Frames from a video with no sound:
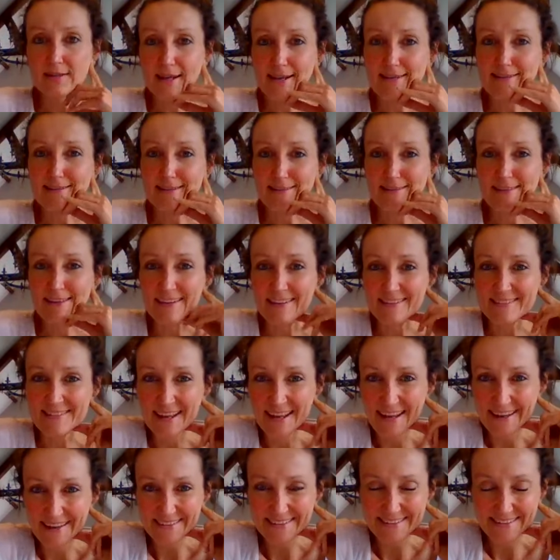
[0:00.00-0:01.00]
exciting things
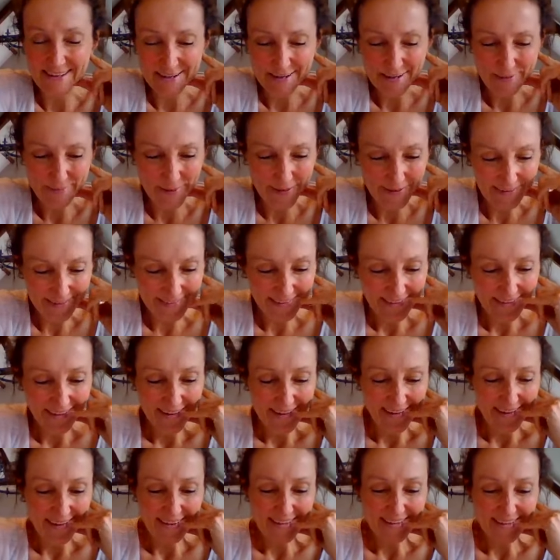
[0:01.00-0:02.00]
lined up.
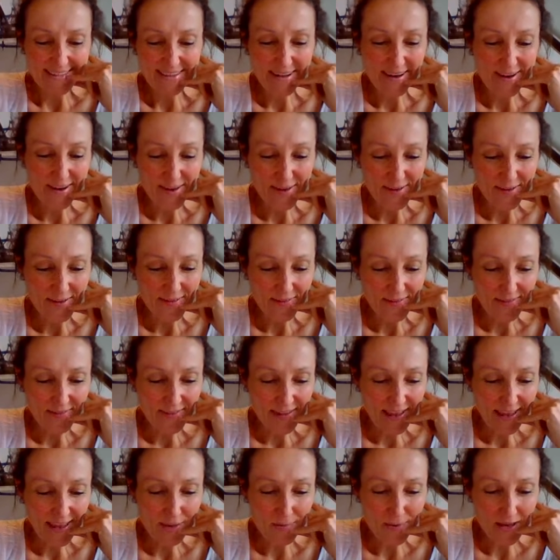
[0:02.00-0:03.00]
So
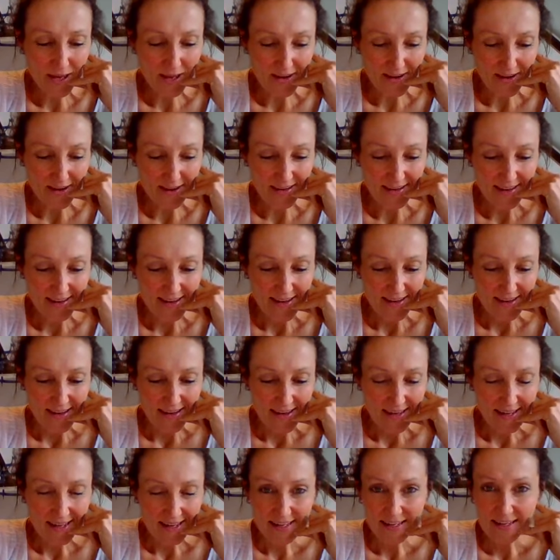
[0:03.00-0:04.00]
here we go.
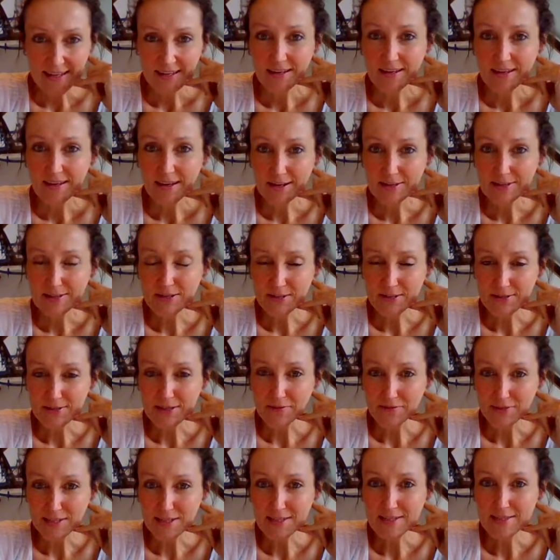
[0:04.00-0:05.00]
Ask
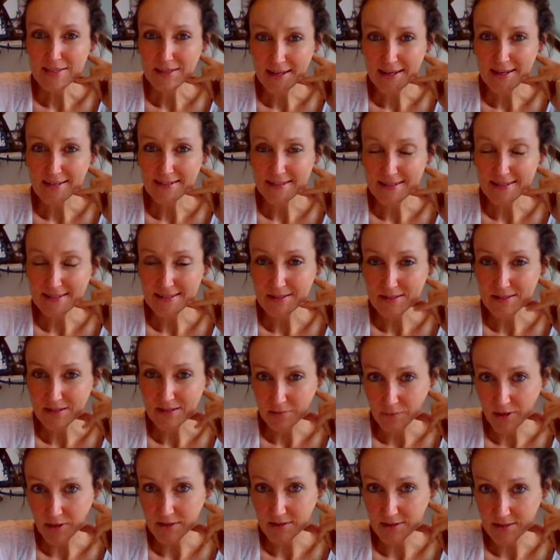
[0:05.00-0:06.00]
yourself, does the
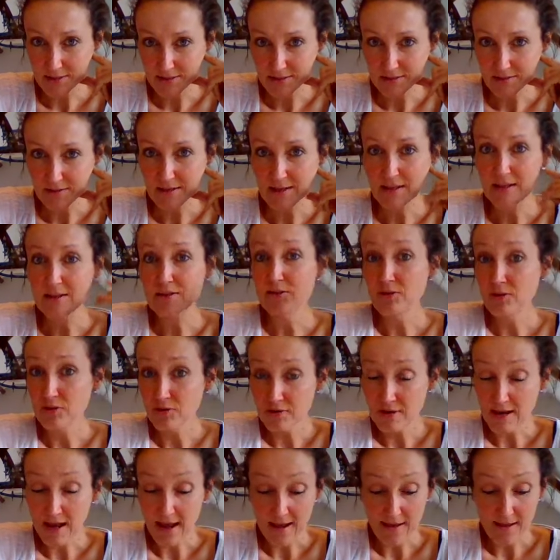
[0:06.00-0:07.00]
narcissistic person in
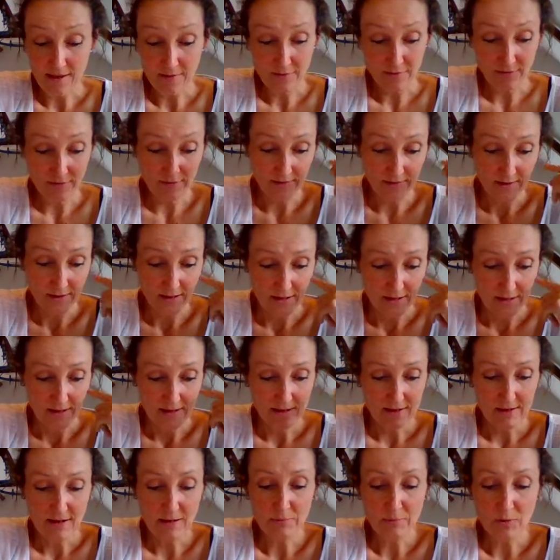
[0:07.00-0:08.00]
your life,
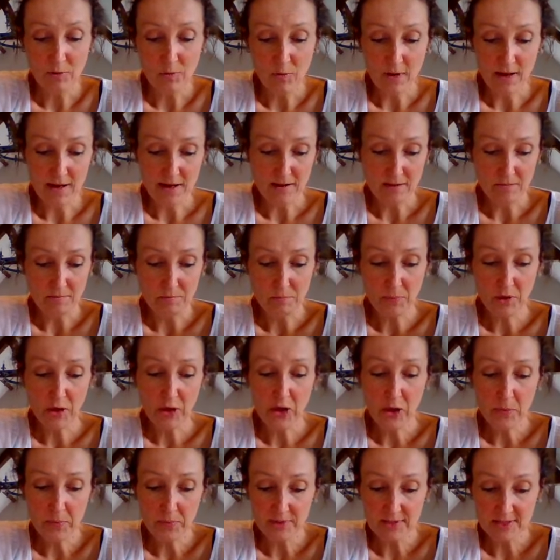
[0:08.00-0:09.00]
number one,
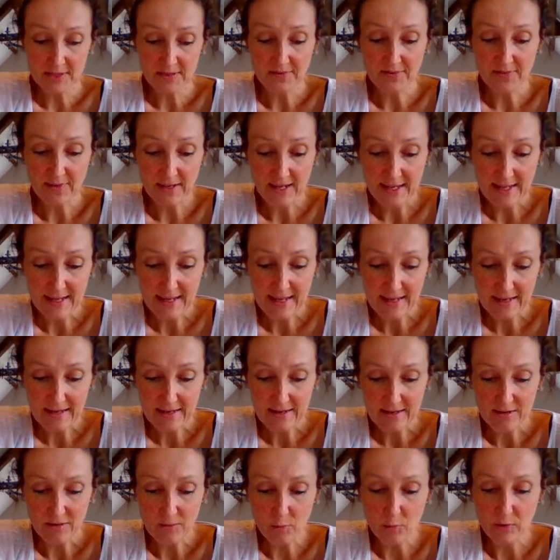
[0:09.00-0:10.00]

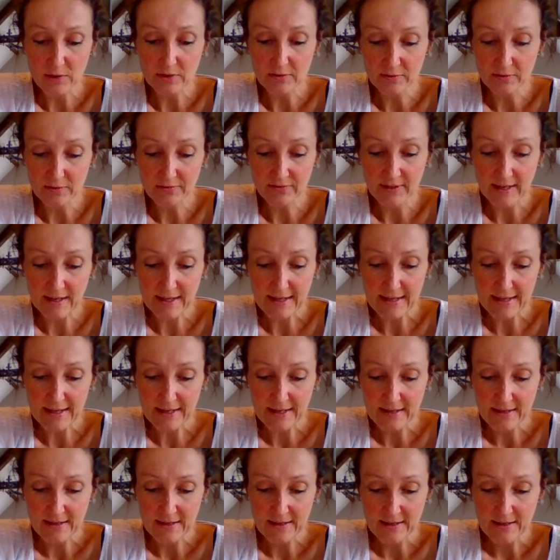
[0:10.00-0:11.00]
purposefully,
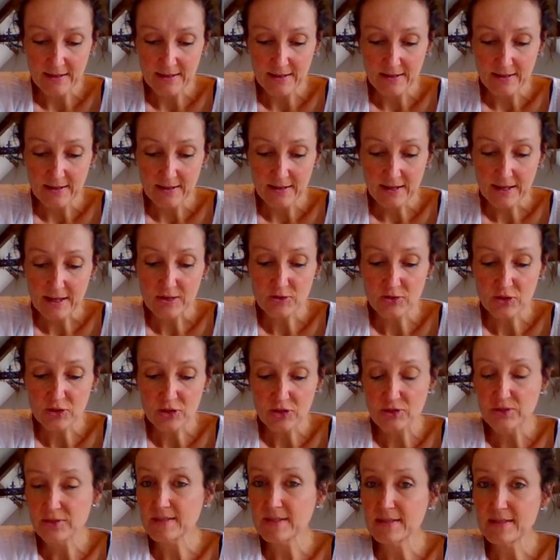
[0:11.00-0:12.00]
willfully
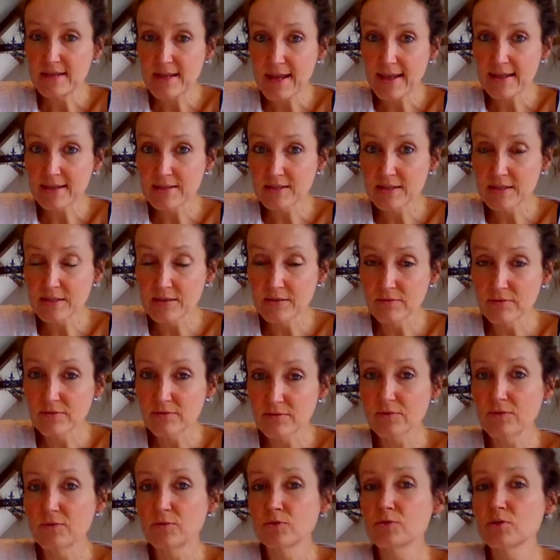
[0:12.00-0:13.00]
induce negative
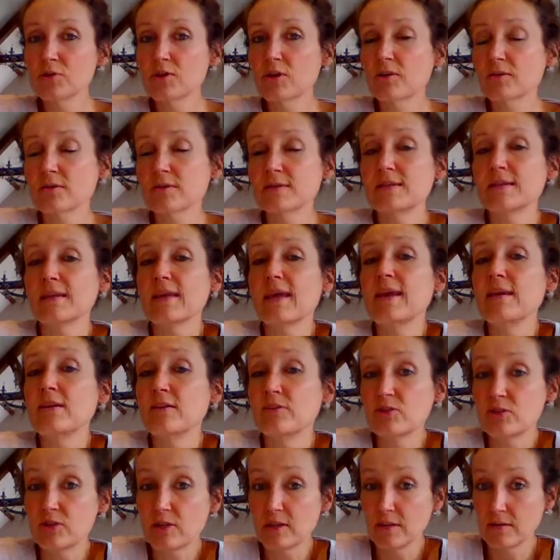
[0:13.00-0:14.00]
or toxic
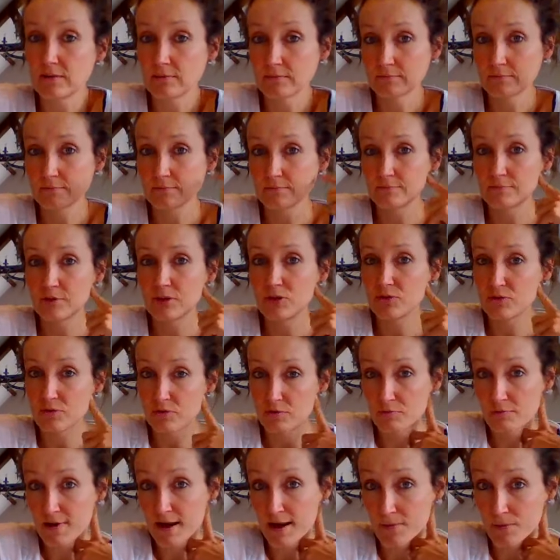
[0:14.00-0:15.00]
energy when
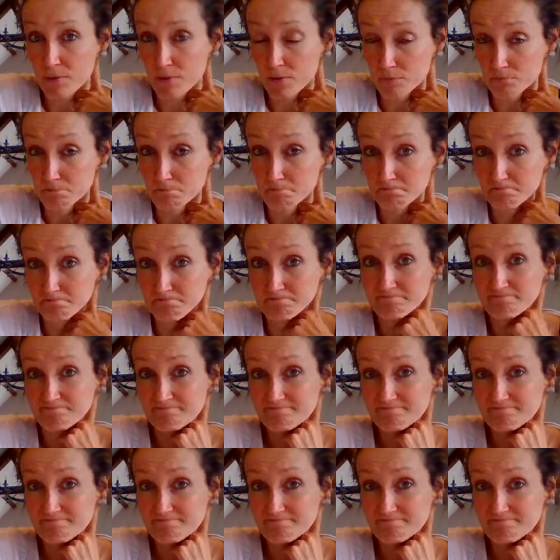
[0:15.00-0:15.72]
you're around them?